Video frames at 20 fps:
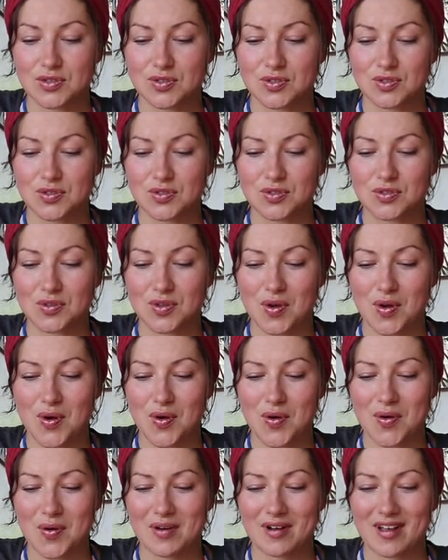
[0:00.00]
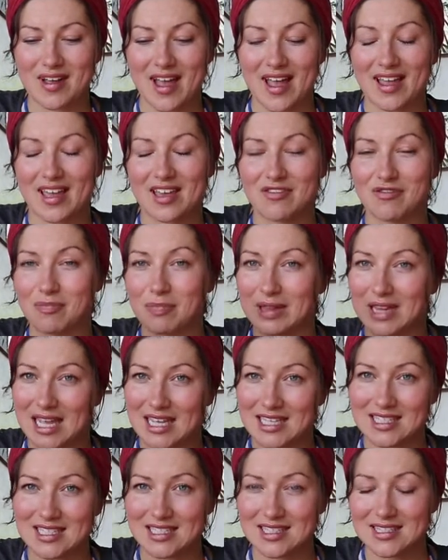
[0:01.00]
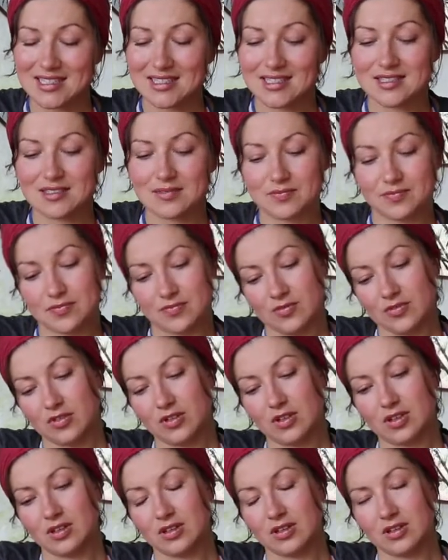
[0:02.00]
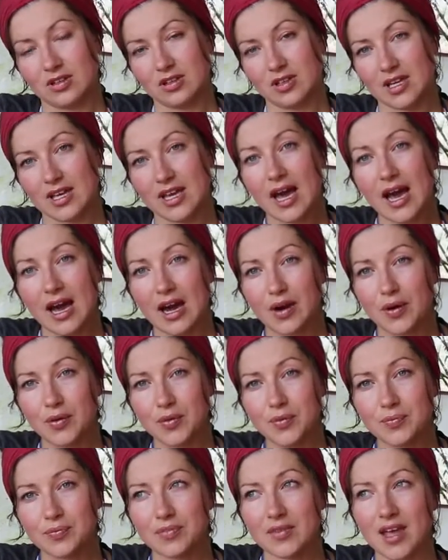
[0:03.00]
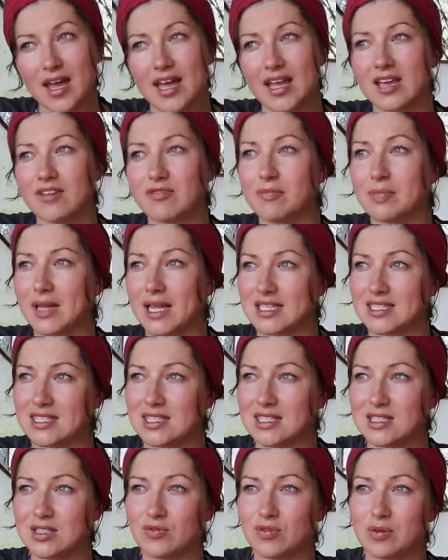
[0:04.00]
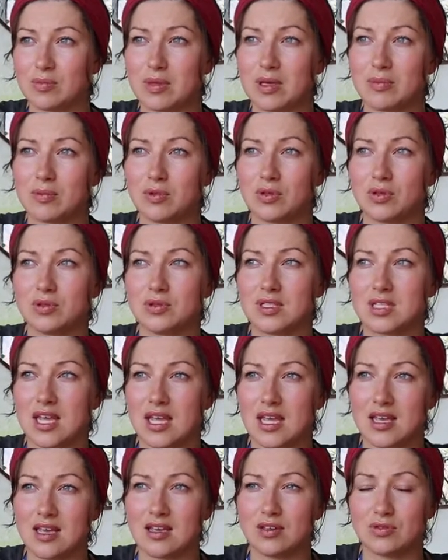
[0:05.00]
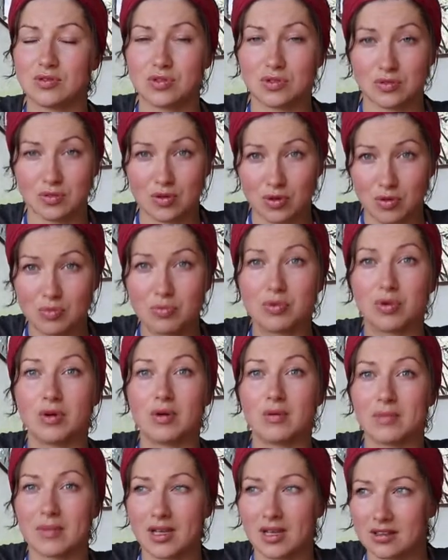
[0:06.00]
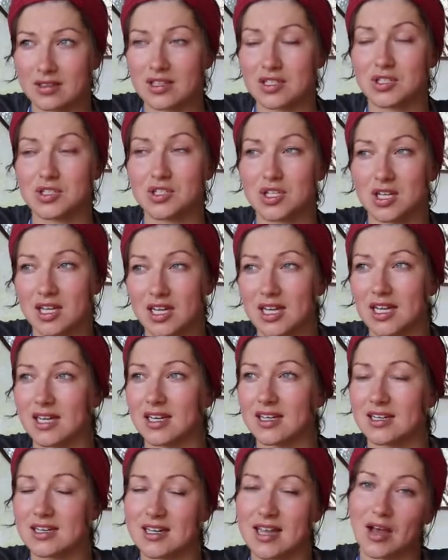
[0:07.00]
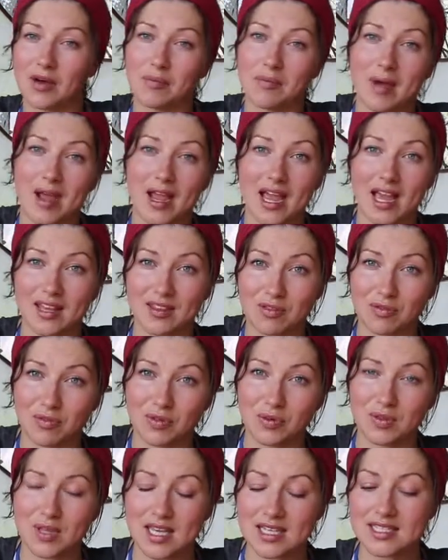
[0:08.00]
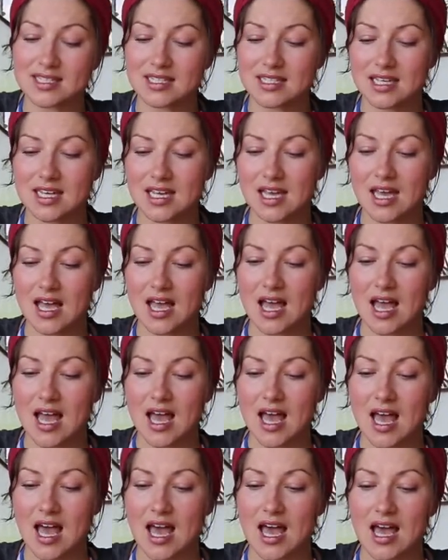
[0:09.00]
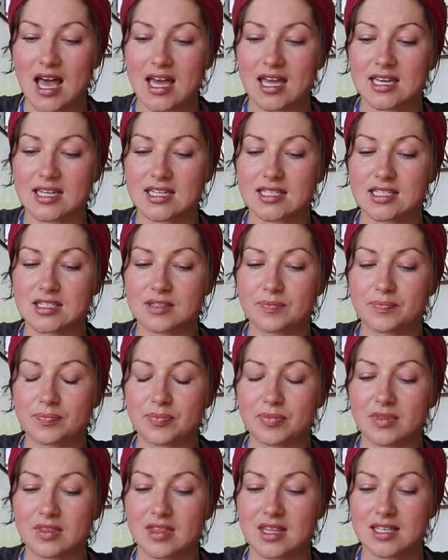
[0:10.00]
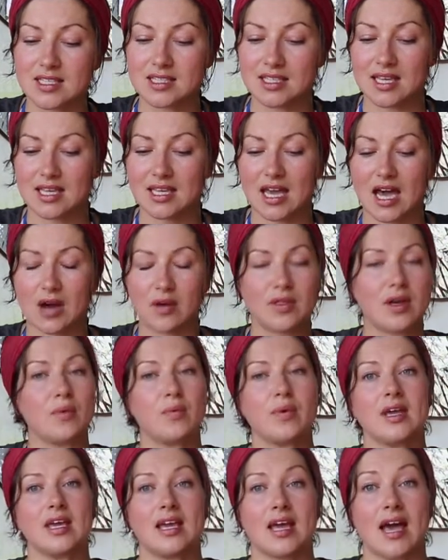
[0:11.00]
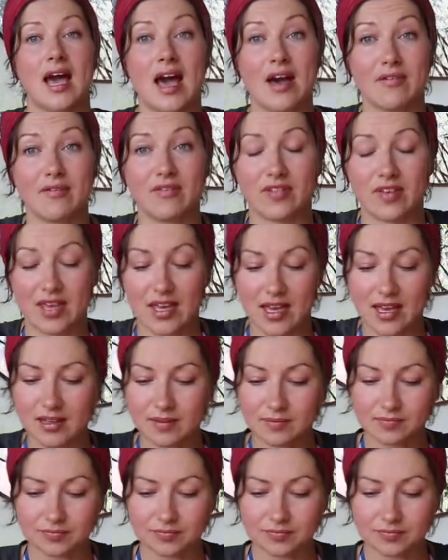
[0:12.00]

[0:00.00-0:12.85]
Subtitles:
So I give blessings for cacao. I give blessings for people who brought me on this journey and held my hand through this. And this cacao that we have here